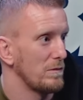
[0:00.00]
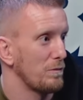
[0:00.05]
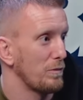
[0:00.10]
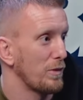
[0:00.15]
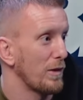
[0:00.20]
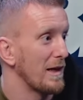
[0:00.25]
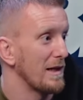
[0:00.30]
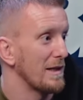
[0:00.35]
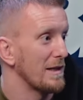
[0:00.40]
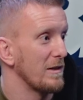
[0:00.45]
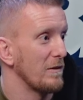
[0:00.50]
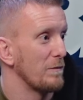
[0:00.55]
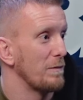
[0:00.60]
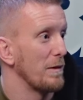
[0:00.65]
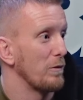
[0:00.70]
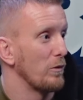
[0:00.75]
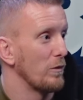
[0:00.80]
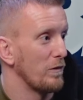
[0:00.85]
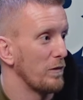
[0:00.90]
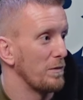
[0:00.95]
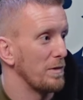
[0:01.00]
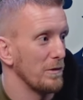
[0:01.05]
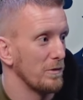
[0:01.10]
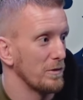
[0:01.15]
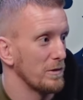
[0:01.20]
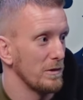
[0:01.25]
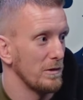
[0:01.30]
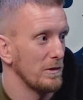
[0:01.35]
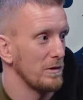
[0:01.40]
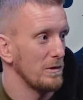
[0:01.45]
plenty of people for people
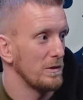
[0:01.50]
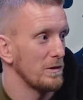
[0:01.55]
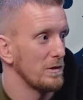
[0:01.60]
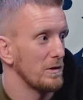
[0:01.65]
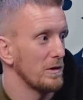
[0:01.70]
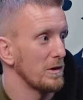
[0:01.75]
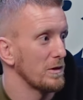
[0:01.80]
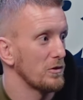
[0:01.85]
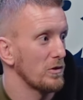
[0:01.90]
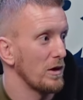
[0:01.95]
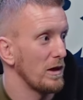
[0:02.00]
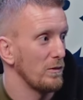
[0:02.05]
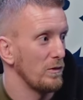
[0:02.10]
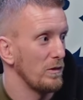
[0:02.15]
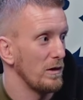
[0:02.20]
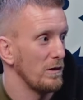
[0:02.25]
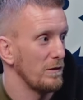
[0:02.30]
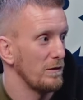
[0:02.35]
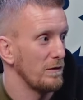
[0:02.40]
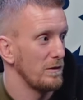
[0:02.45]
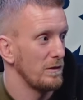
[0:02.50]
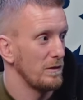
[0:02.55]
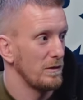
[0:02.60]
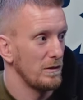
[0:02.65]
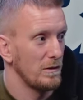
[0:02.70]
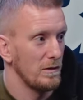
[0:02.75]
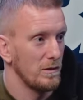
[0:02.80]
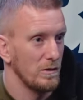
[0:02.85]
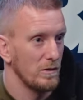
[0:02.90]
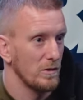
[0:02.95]
to, to train with,
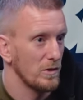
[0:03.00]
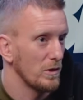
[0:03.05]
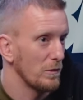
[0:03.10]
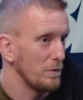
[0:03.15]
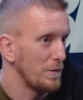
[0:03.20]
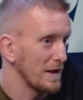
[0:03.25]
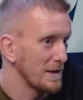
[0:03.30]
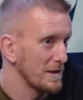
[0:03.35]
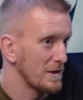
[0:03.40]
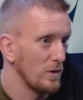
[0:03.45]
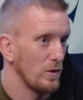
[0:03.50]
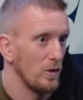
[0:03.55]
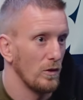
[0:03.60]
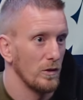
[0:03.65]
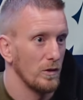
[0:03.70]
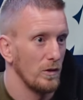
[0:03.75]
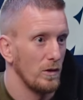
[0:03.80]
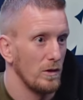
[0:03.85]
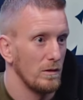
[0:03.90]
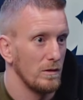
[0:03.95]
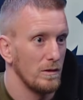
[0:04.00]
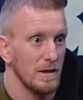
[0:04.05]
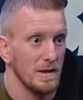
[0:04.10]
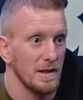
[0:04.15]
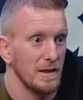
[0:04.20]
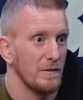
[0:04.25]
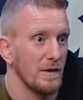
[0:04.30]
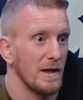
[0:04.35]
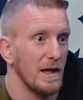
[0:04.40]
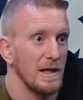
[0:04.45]
competitor or not, in
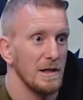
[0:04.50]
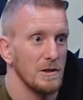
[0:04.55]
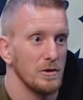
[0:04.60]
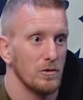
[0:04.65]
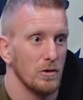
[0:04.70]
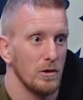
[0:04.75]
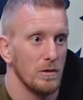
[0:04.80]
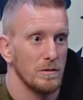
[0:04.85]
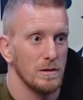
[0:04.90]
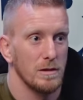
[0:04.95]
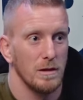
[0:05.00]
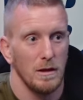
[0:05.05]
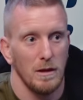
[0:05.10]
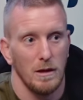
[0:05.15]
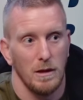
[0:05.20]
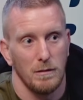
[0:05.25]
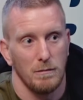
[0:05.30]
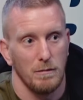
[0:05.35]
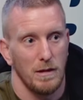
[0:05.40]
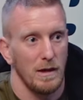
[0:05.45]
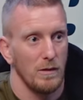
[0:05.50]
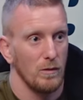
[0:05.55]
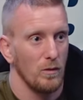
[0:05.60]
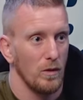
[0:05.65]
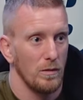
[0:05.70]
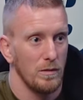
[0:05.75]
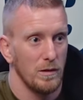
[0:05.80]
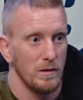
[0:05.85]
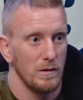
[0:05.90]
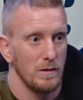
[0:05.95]
different age groups, men,
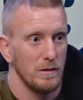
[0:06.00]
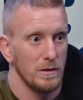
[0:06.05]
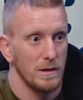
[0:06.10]
women,